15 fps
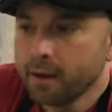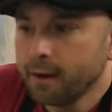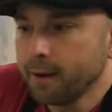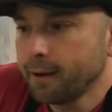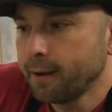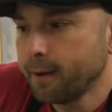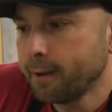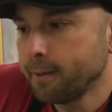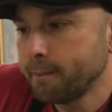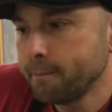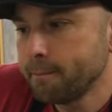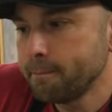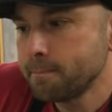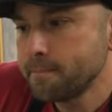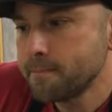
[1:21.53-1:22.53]

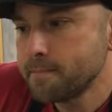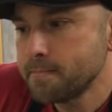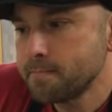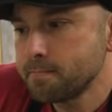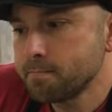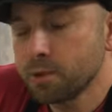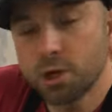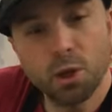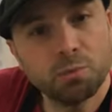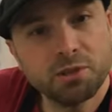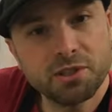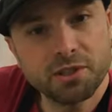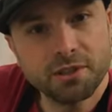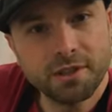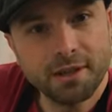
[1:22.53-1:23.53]
Um, but hope to
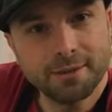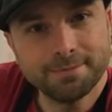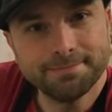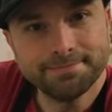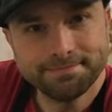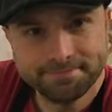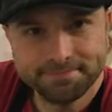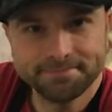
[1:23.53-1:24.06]
see you there.